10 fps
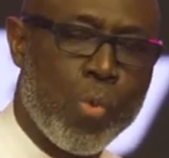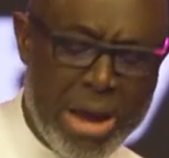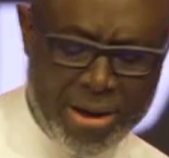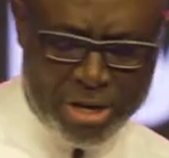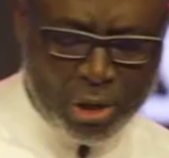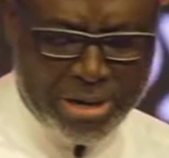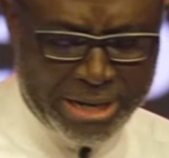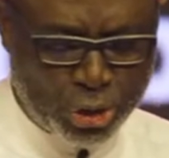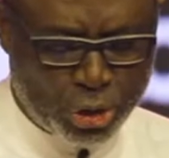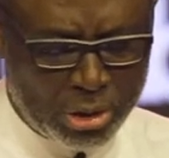We have a
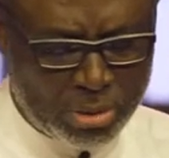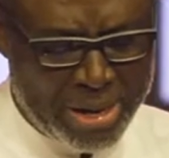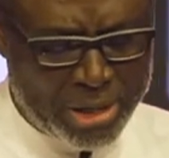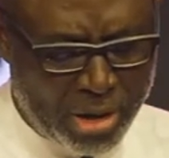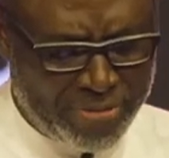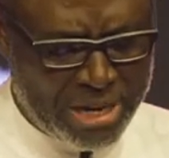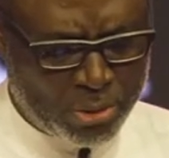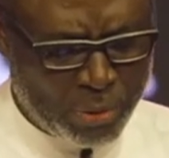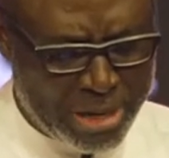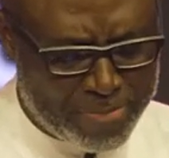connection by covenant with